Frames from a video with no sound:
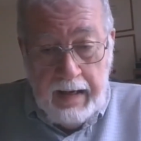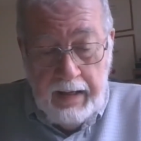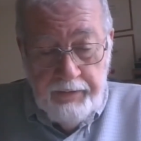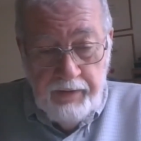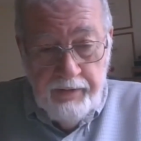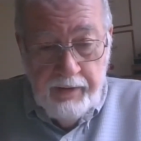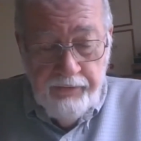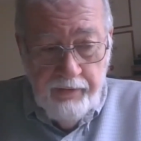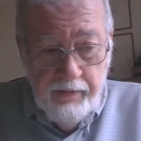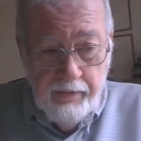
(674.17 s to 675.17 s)
And in
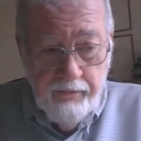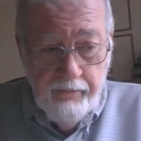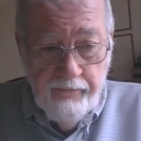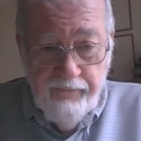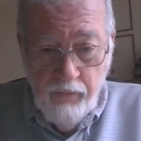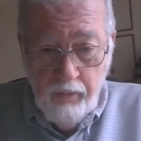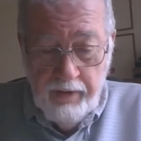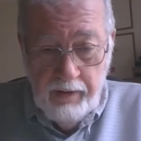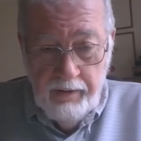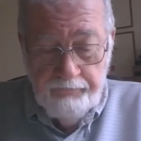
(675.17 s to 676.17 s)

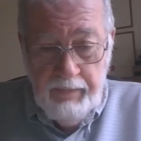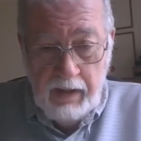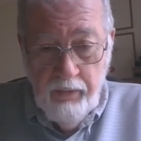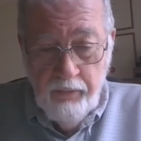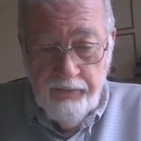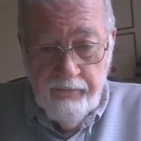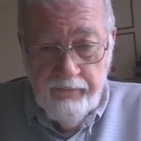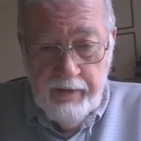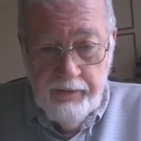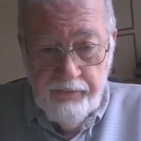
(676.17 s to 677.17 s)
1940, he was
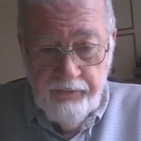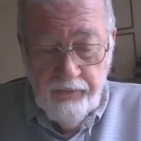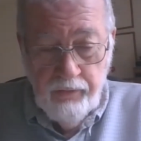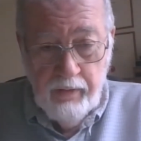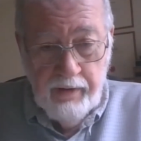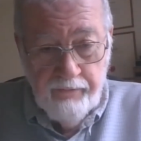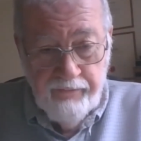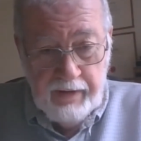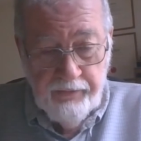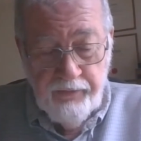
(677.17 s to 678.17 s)
invited to an
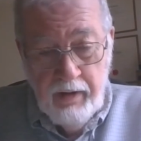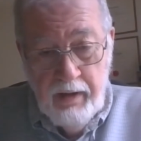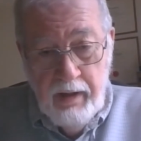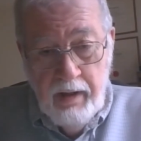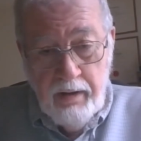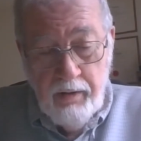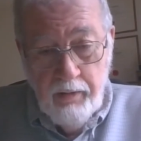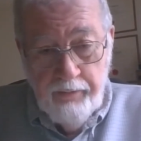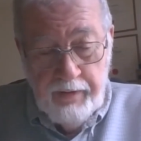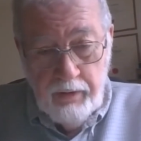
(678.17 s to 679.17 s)
event
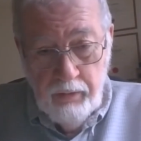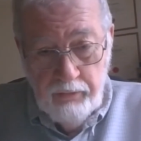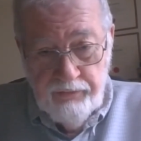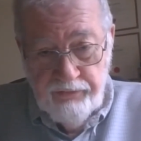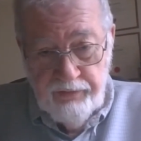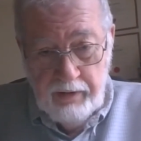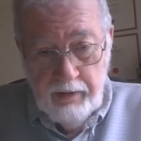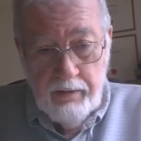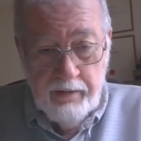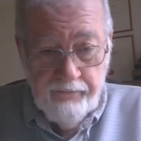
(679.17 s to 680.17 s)
called the
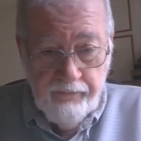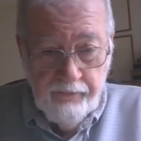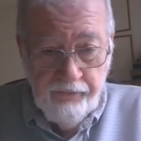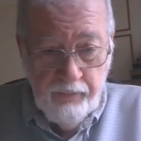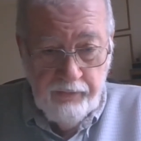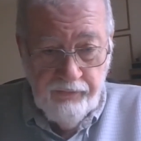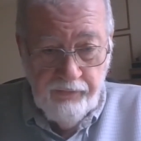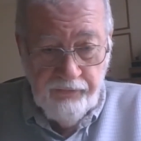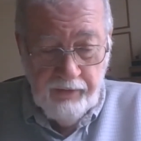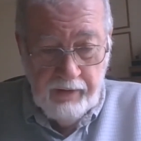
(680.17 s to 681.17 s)
Couchiching Conference,
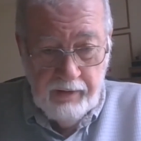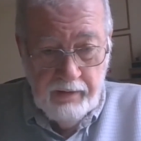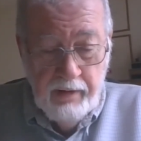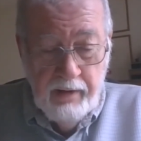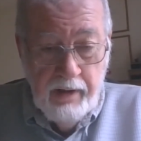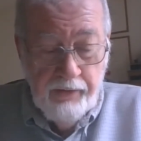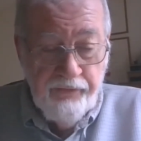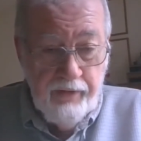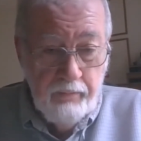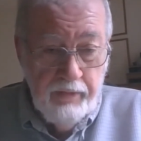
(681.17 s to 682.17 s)
which is an
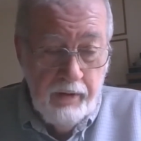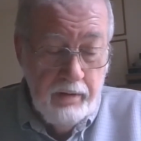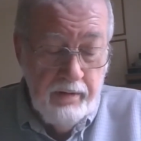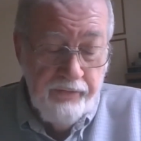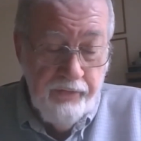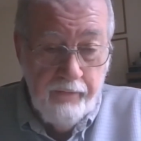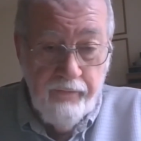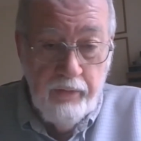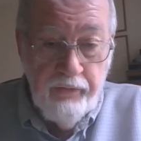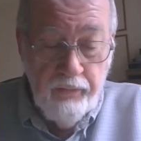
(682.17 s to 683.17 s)
assembly, a
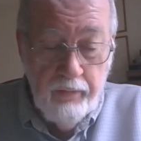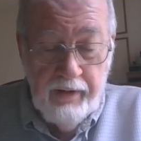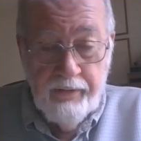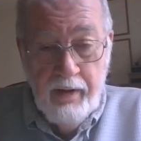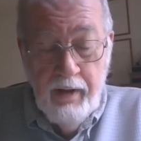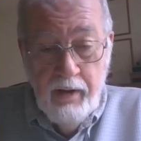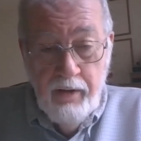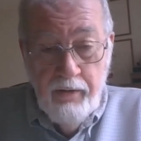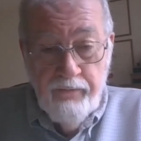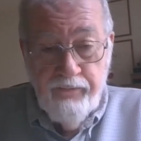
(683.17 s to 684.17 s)
sort of retreat
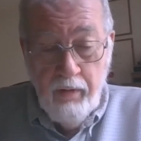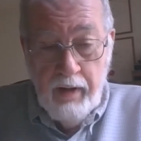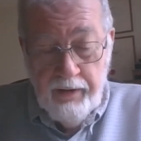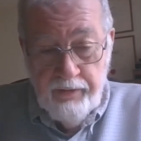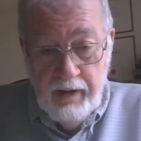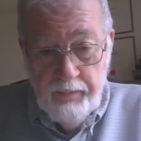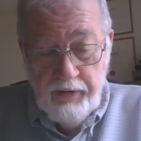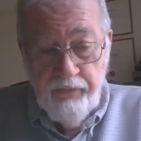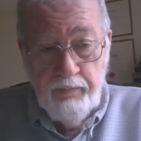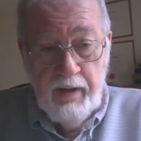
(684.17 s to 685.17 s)
for
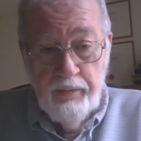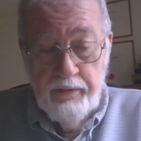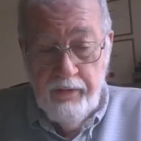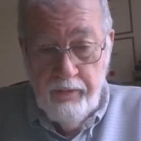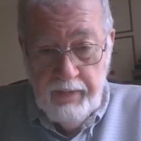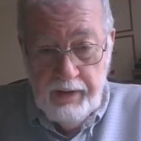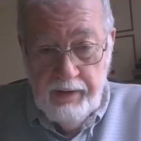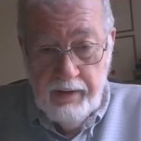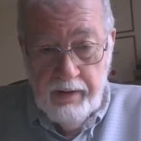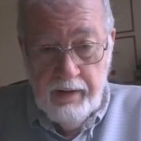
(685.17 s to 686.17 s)
academics, people in the
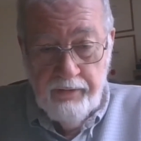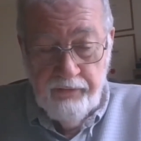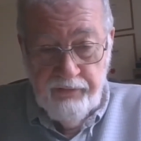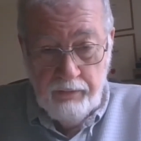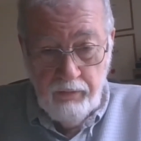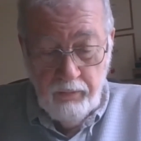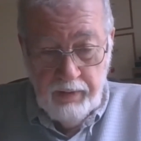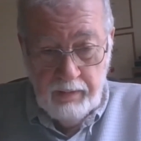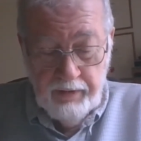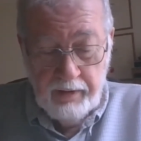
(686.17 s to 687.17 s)
media, and the
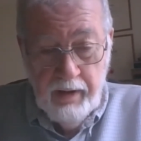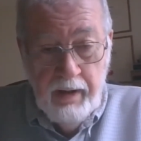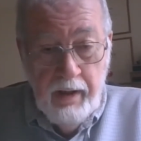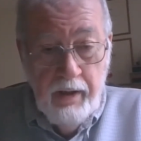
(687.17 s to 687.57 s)
general public